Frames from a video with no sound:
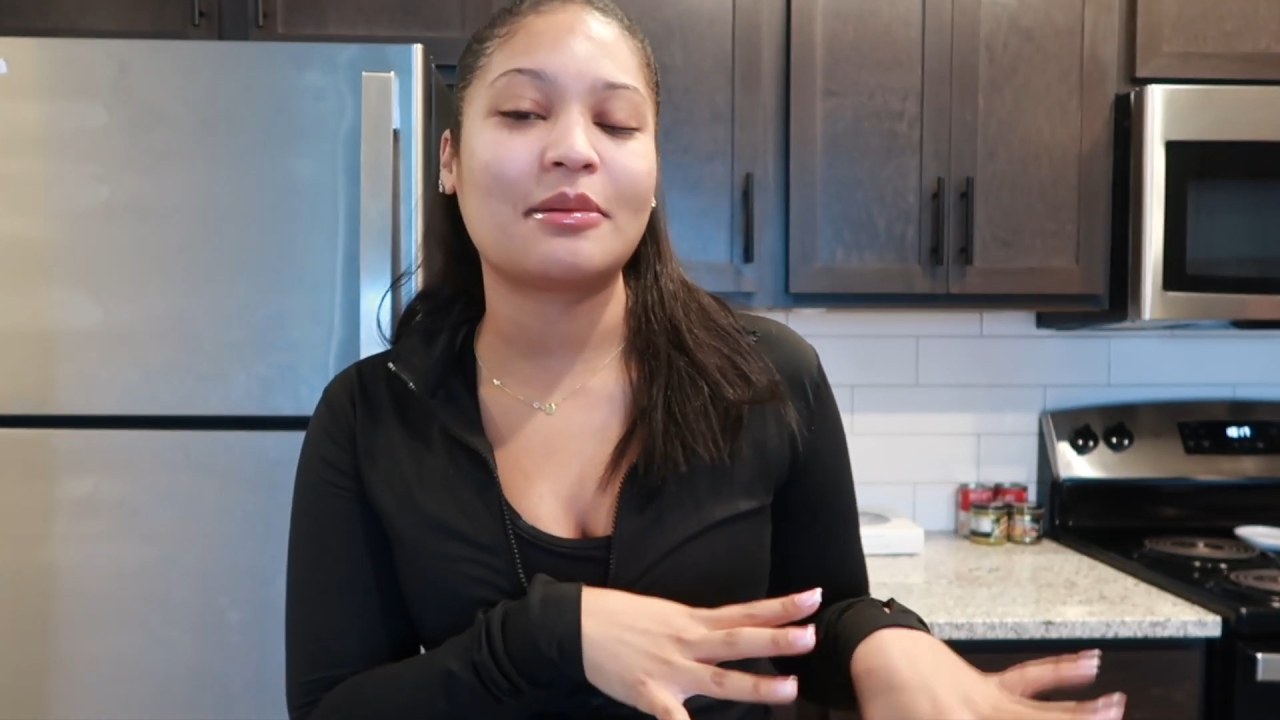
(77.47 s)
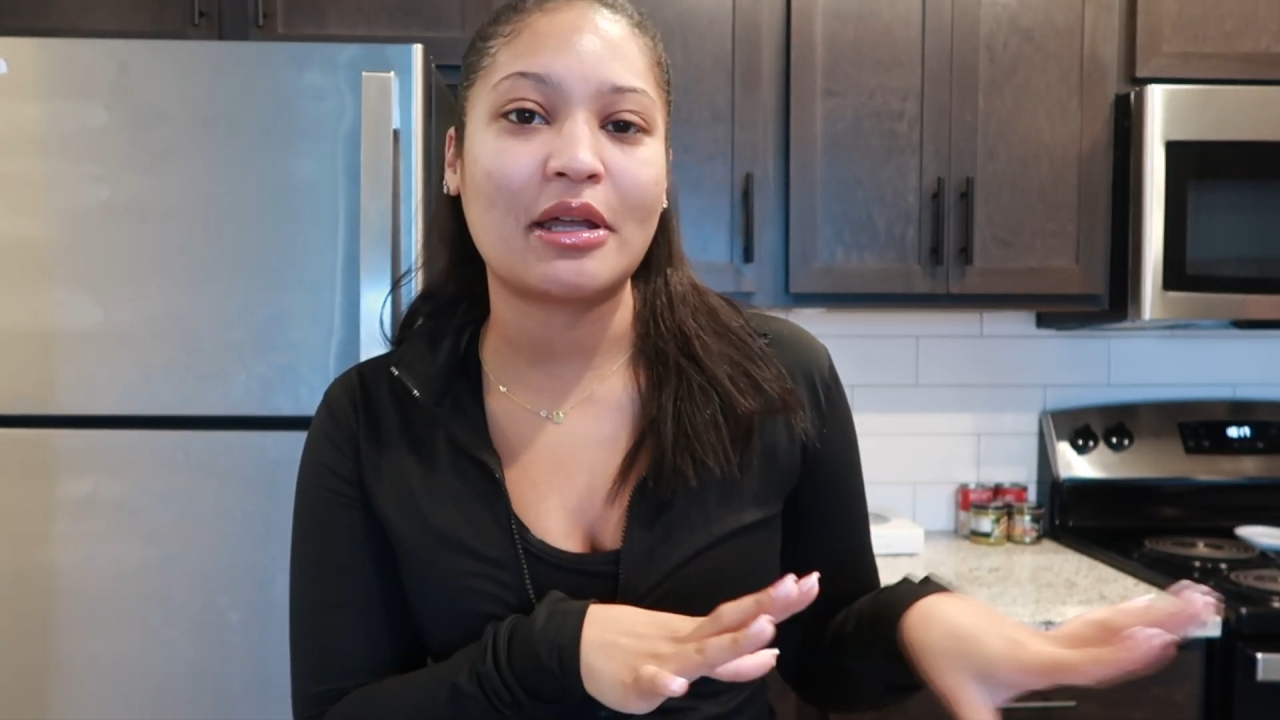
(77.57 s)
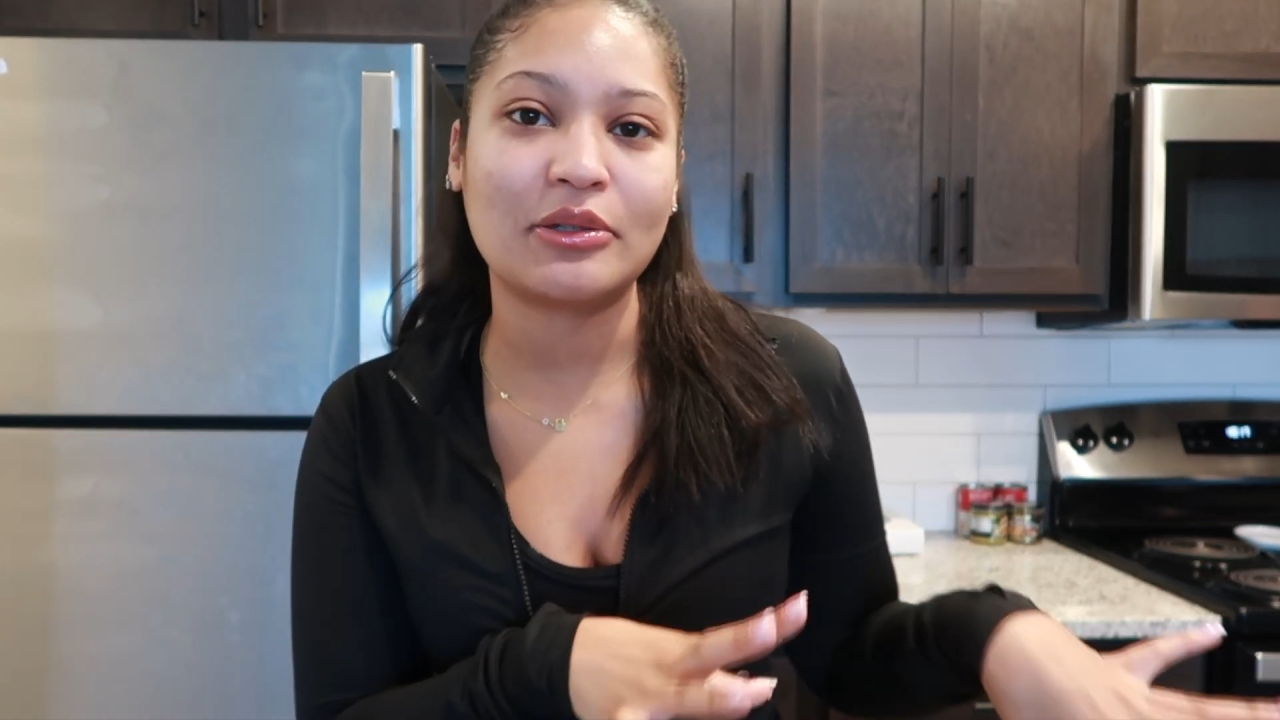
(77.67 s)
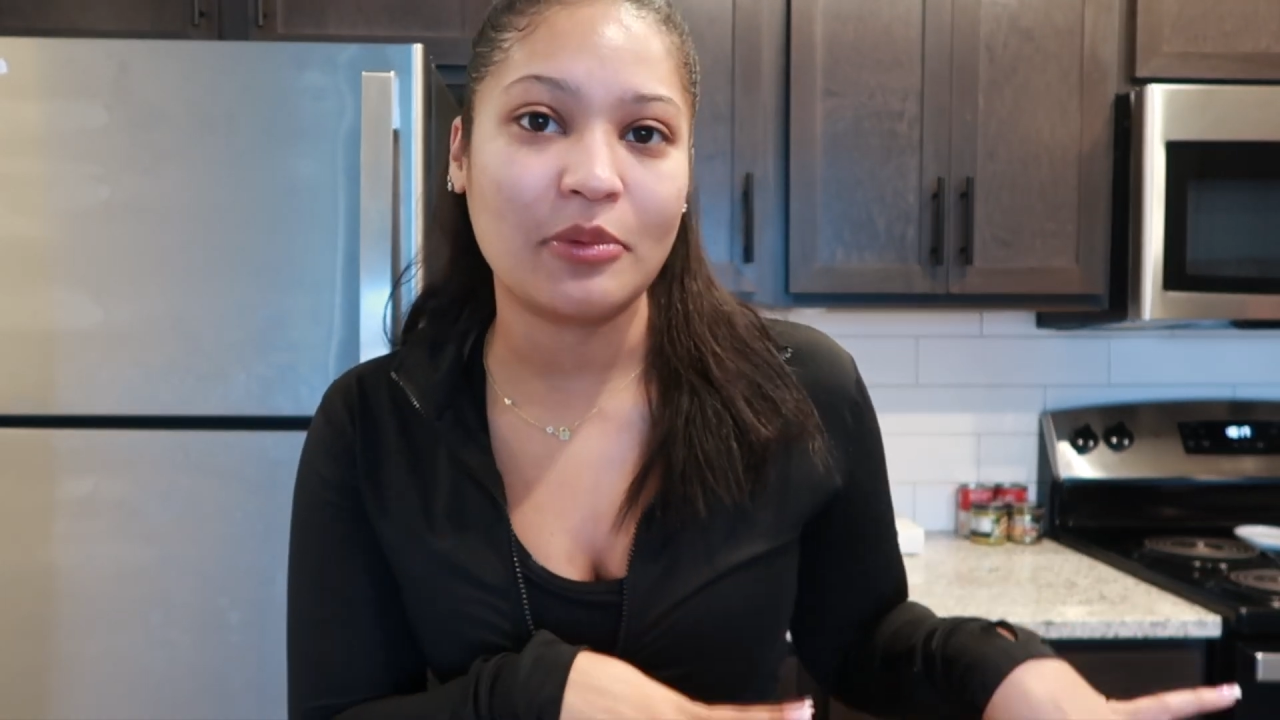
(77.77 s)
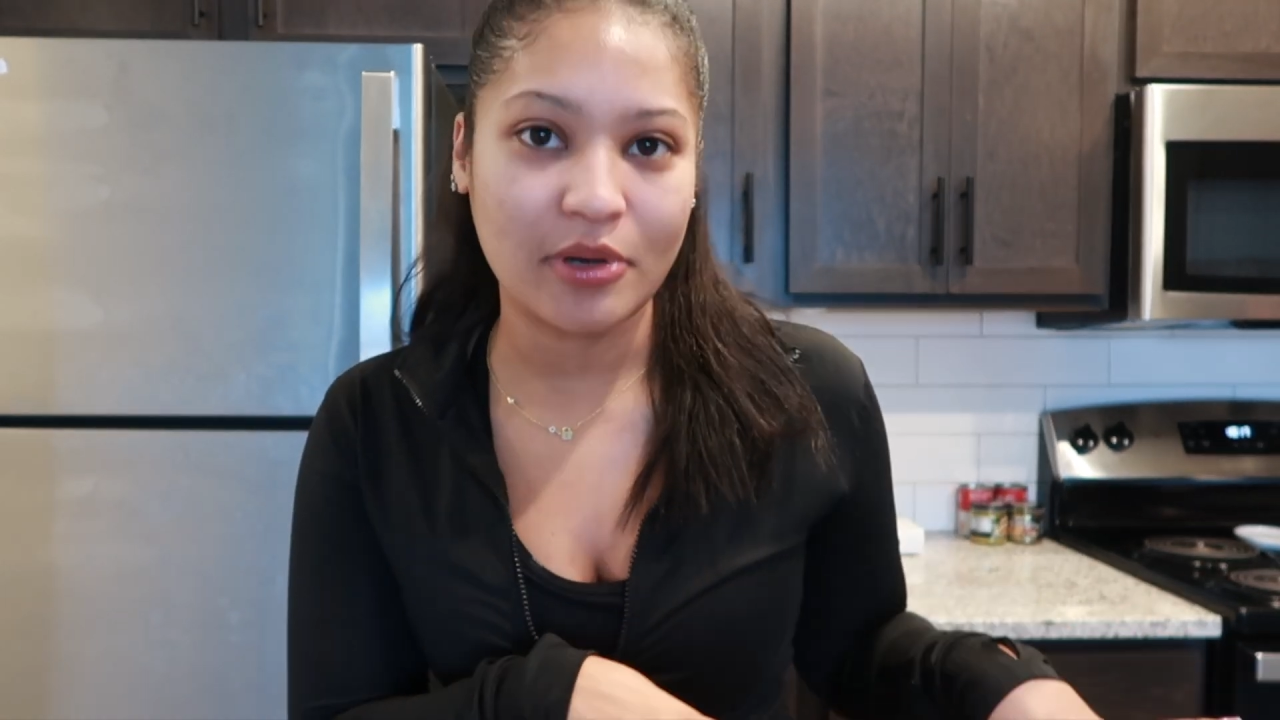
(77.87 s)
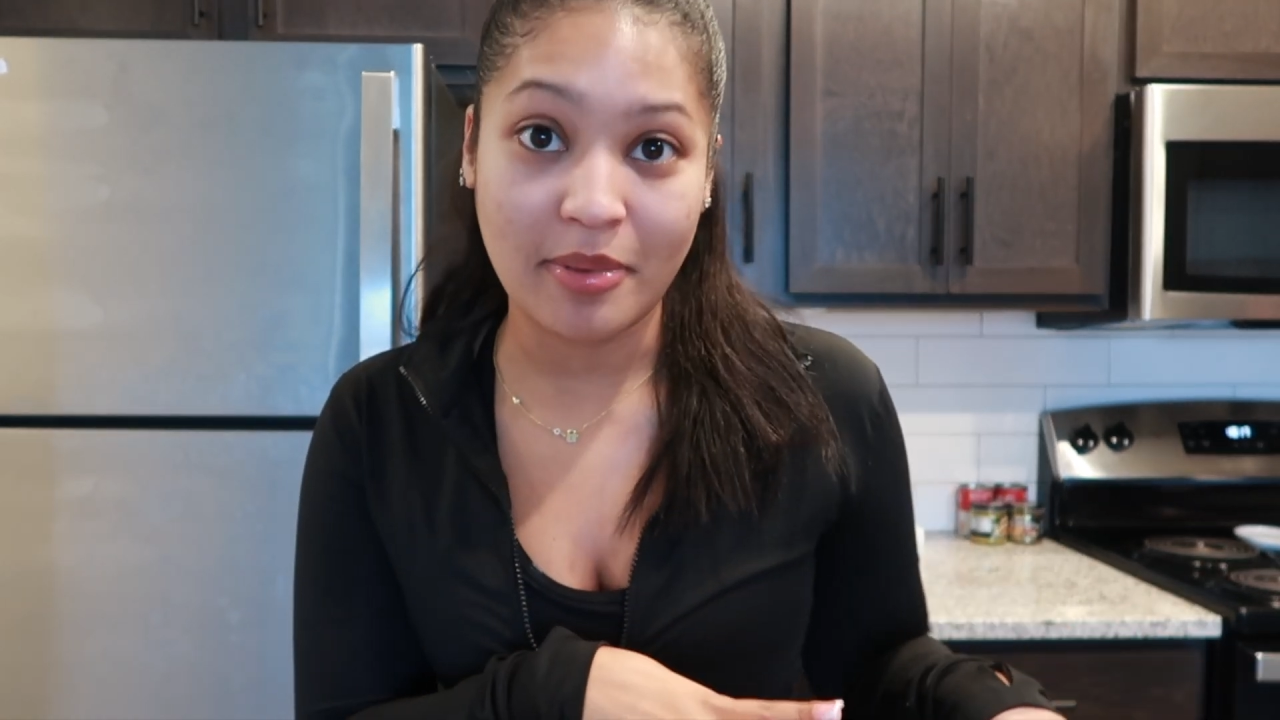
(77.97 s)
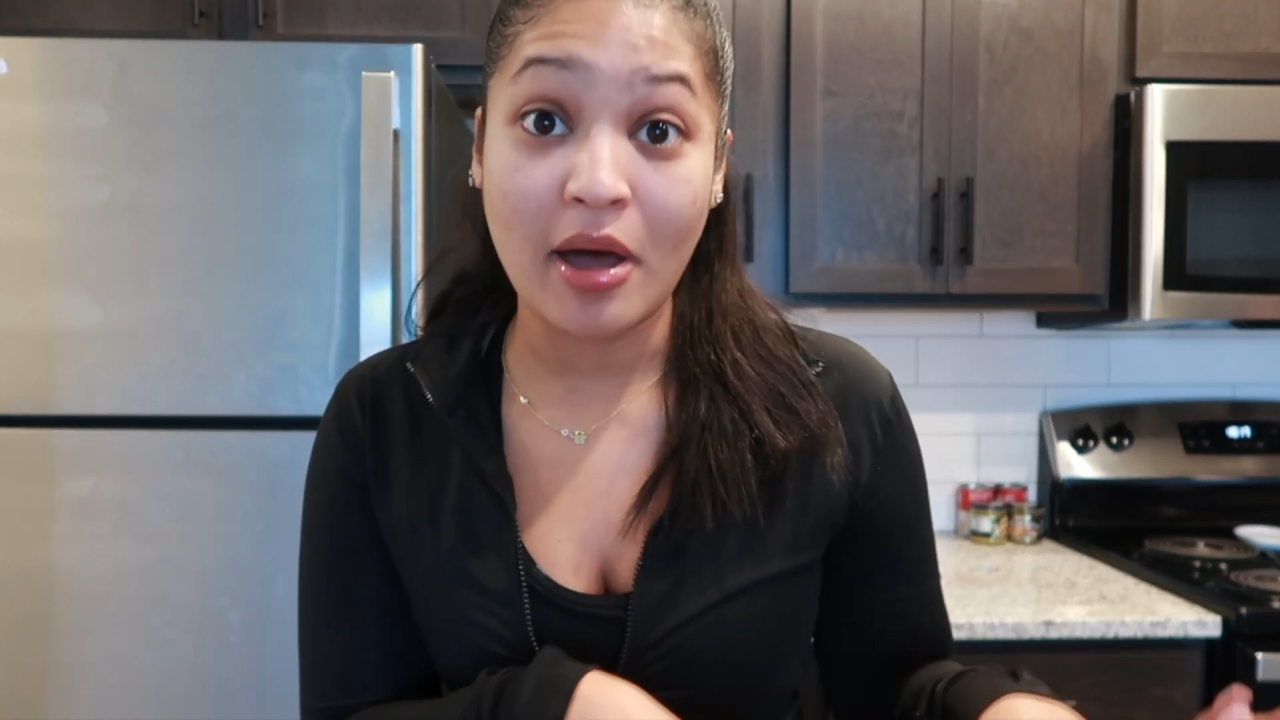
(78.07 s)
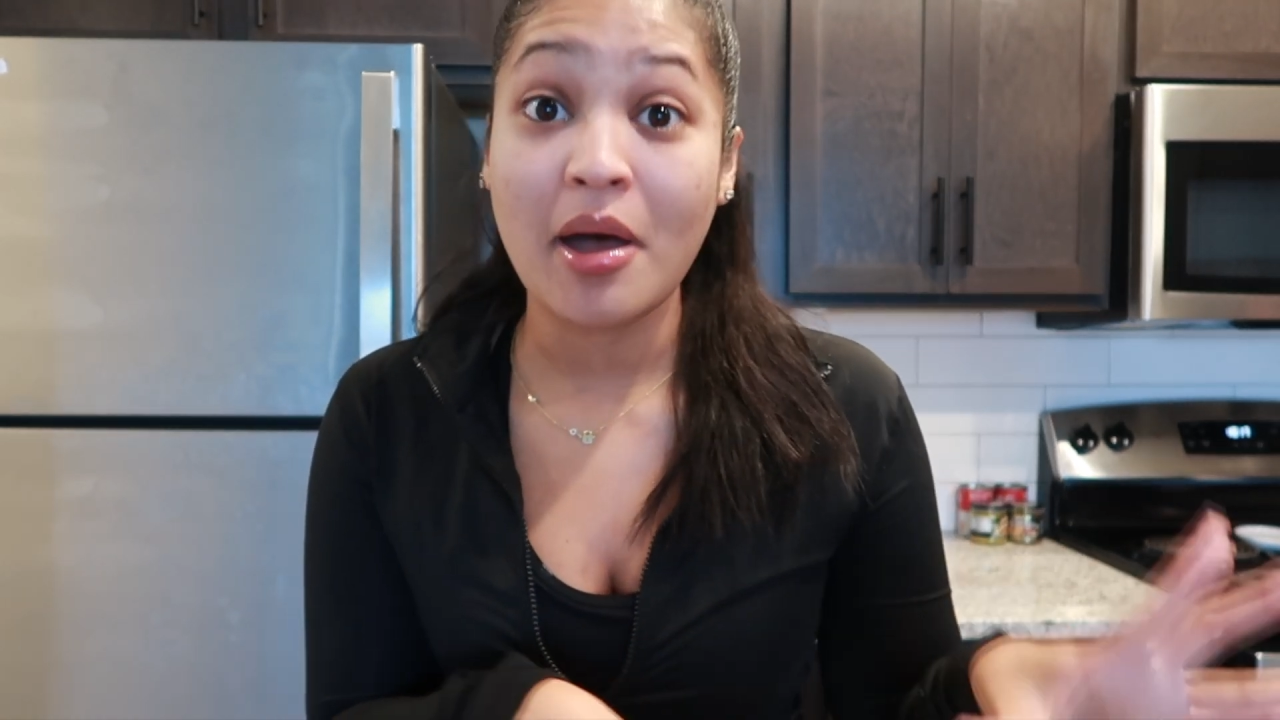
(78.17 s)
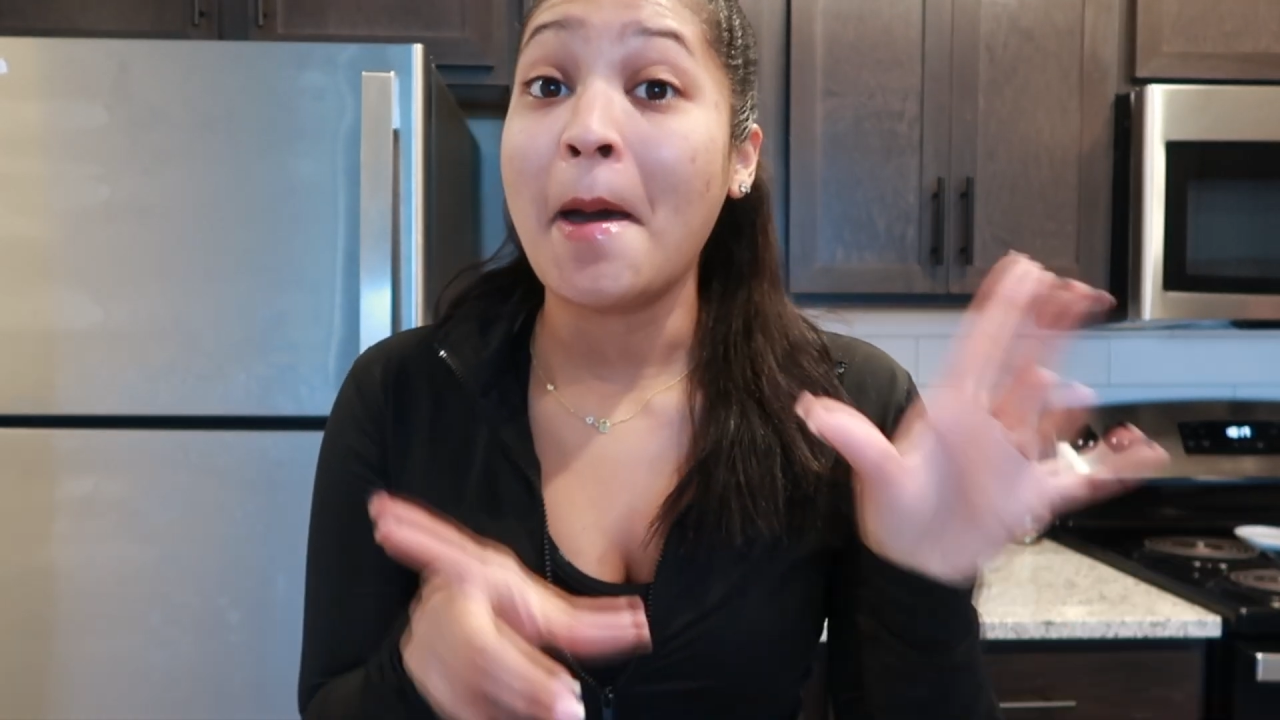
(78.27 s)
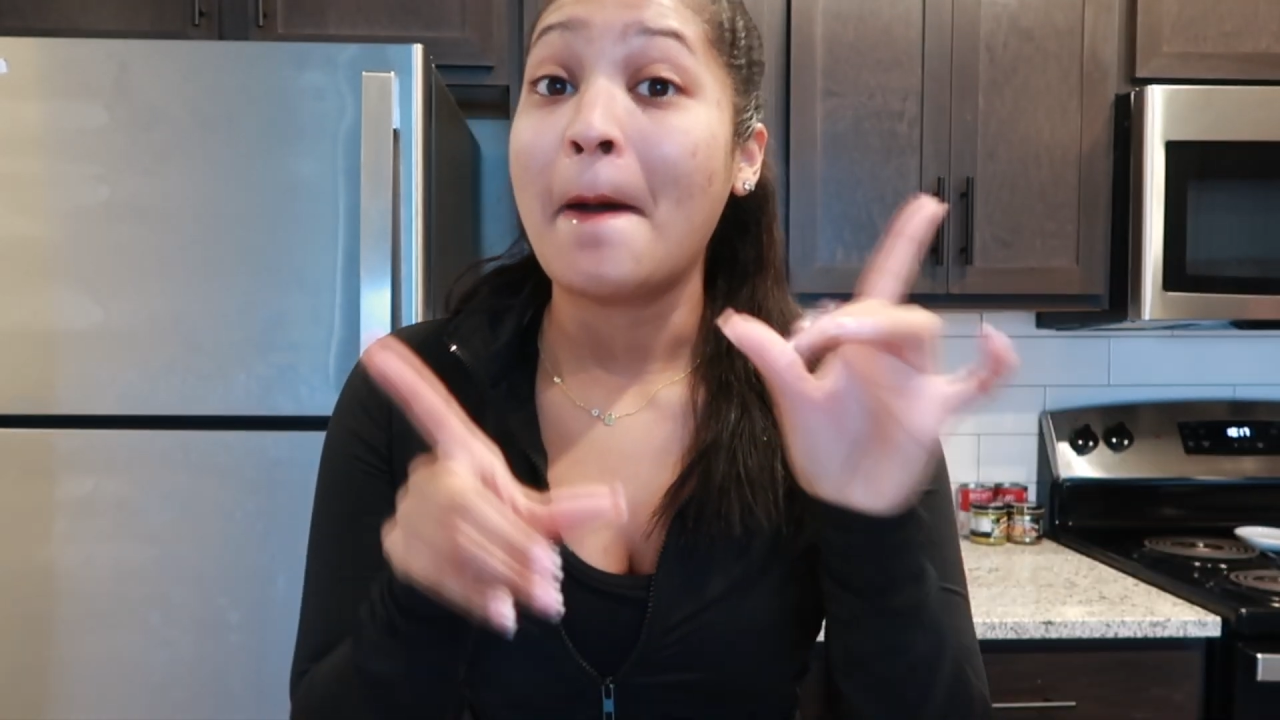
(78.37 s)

I'm not too worried about,